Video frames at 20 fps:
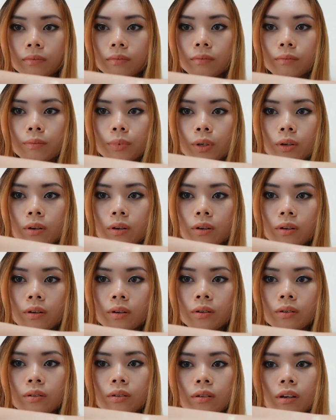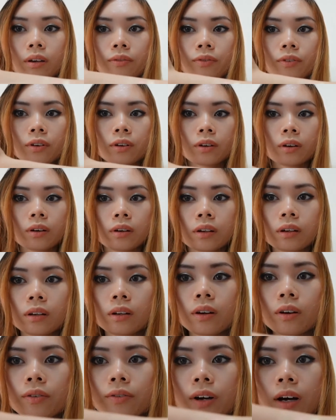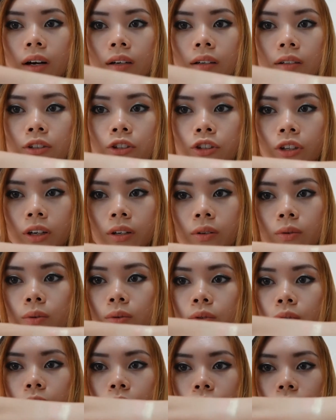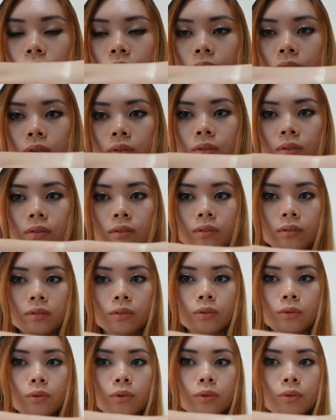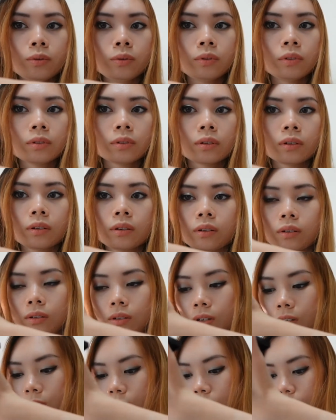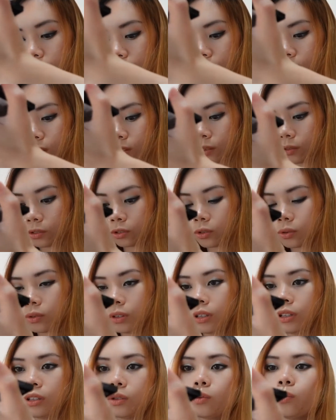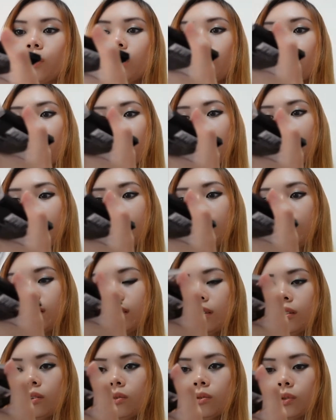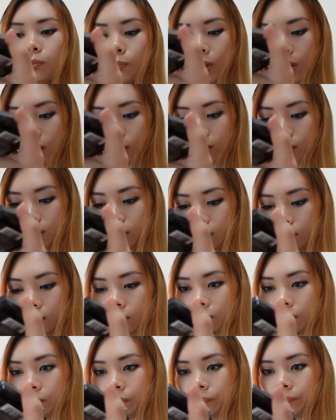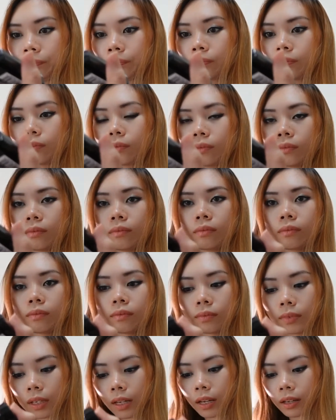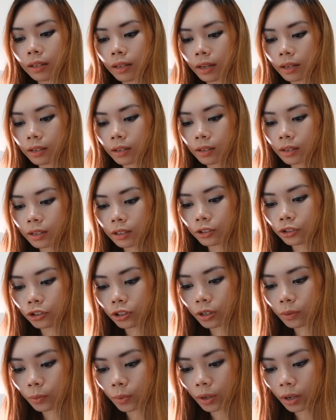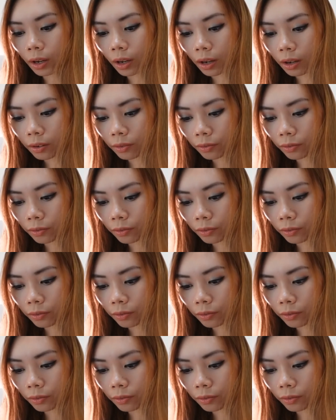because I've got a lot of other shadows to use. So this is one of my least used palette. And then the next shade we have